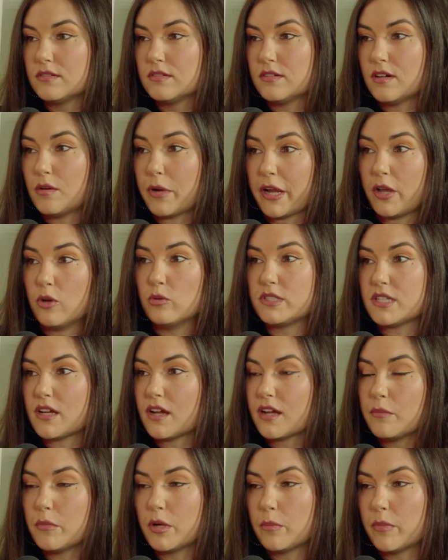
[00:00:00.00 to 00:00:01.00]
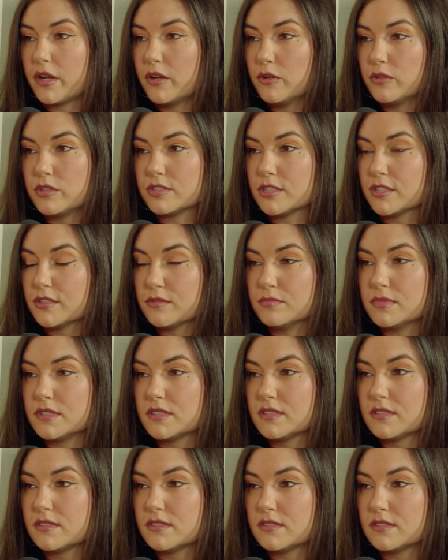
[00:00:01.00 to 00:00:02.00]
on my own time, on my own terms.
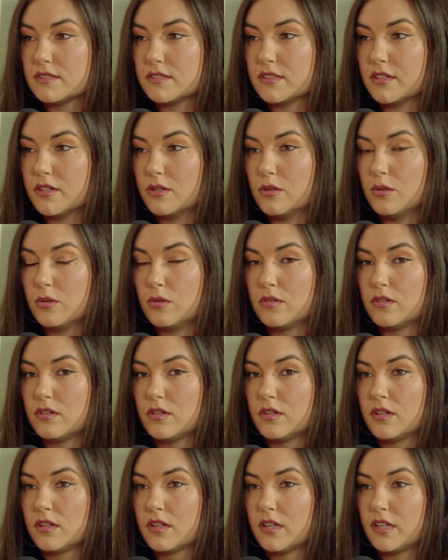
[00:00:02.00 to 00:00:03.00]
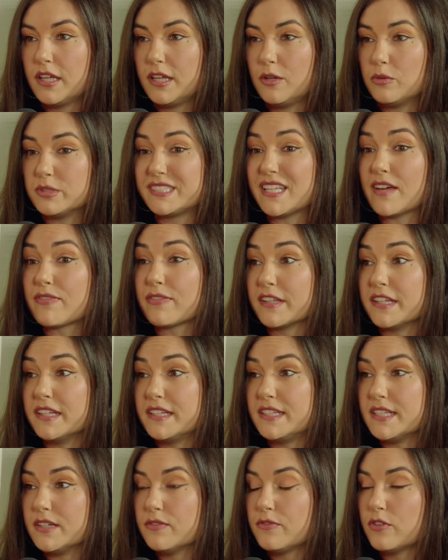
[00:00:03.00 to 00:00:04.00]
So it was definitely
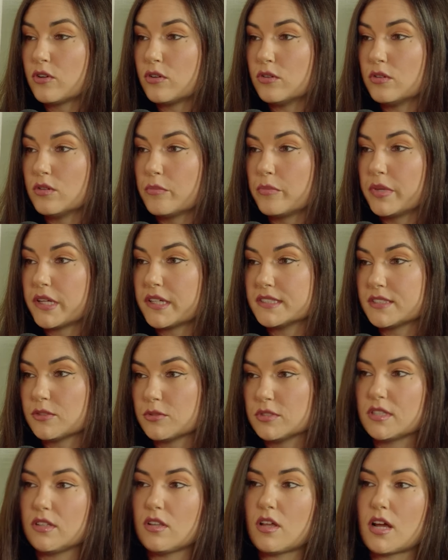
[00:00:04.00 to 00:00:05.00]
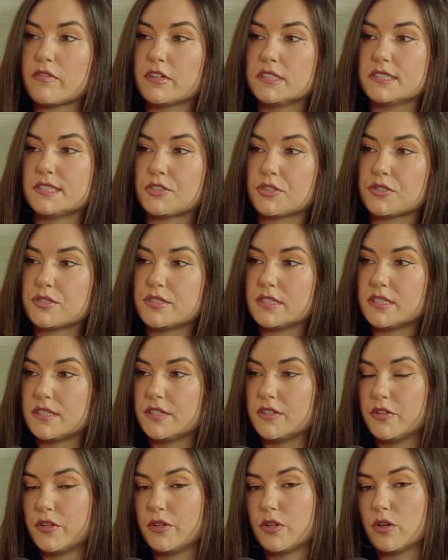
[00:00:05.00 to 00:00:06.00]
difficult because there was a lot of uncertainty.
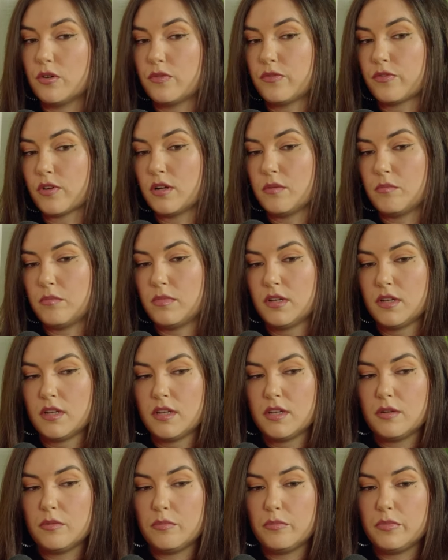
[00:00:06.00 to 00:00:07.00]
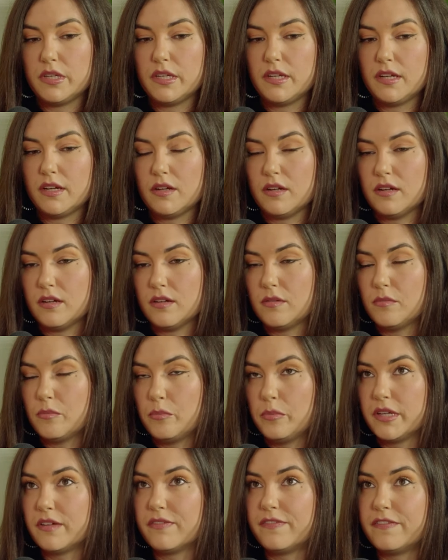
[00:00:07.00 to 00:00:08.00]
You know, you go from being a
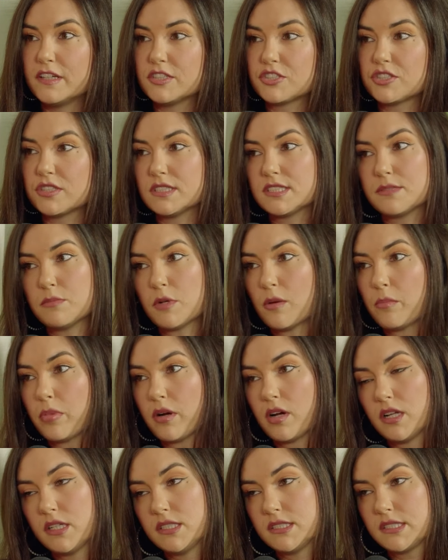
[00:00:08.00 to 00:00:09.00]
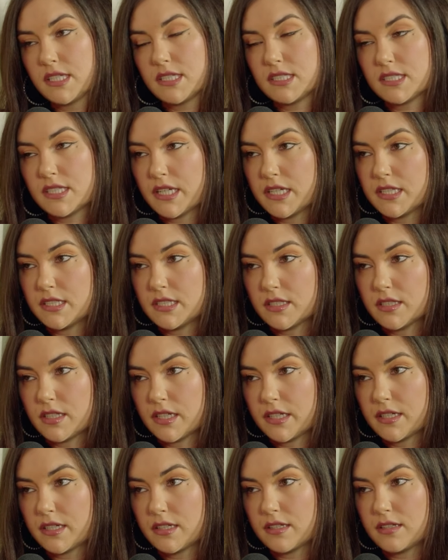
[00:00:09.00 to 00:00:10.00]
big fish in a small pond, as they say, to
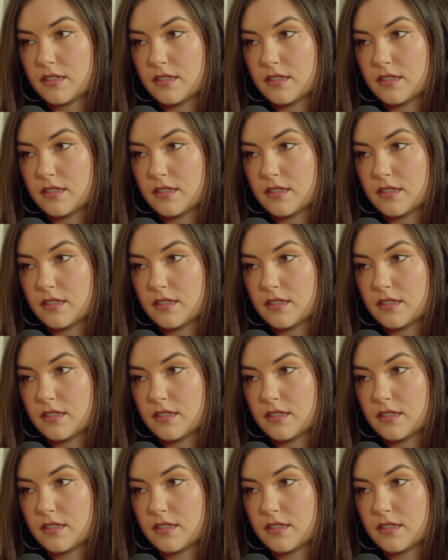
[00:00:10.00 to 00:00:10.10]
like